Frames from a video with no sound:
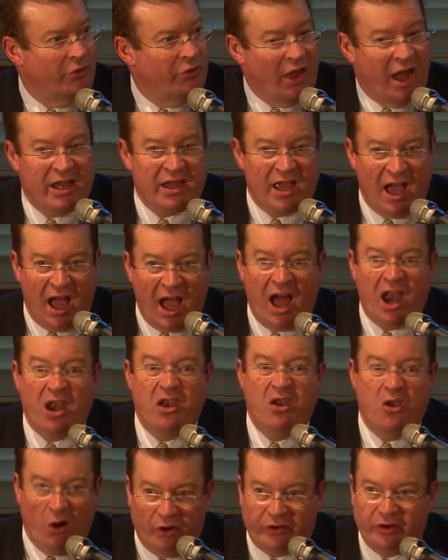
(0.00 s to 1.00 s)
They are
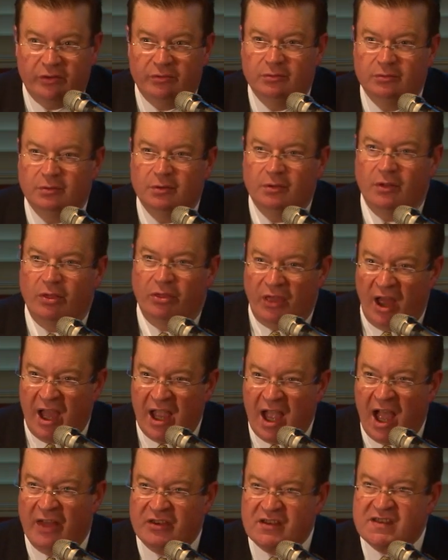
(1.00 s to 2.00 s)
not.
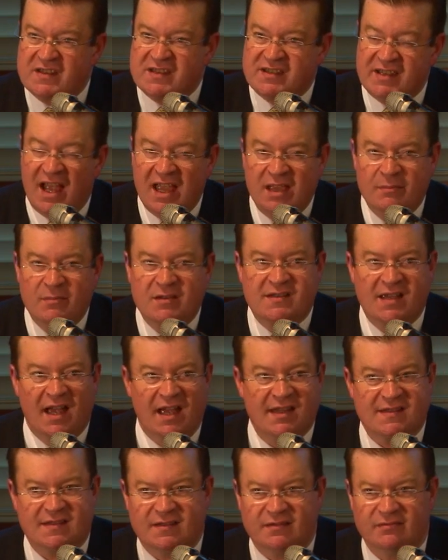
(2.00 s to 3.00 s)
They are the same as
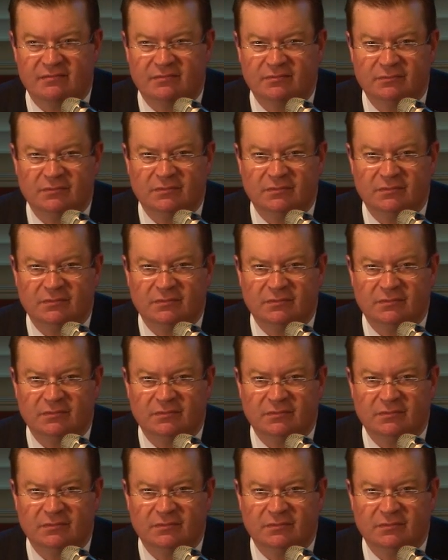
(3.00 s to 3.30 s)
us.